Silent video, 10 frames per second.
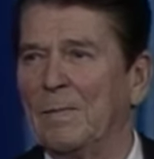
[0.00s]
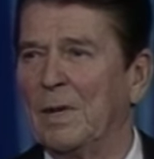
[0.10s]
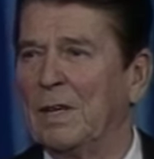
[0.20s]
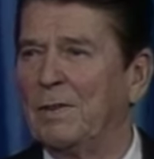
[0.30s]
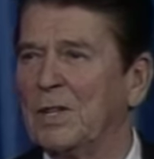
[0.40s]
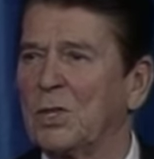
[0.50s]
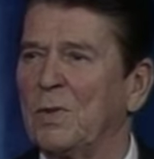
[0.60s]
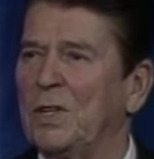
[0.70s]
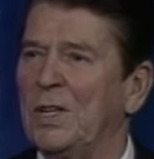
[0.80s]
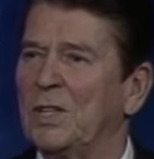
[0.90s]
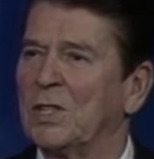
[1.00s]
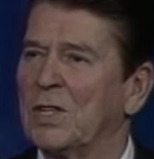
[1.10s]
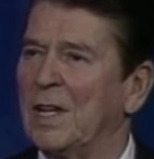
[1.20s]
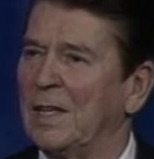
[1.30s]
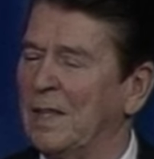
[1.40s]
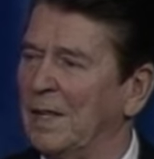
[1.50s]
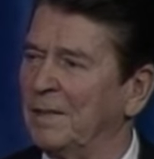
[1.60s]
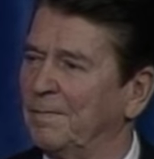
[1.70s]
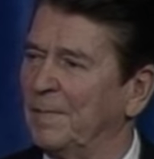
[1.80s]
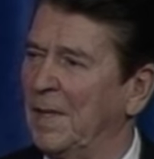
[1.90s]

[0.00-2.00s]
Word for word: But if history teaches anything,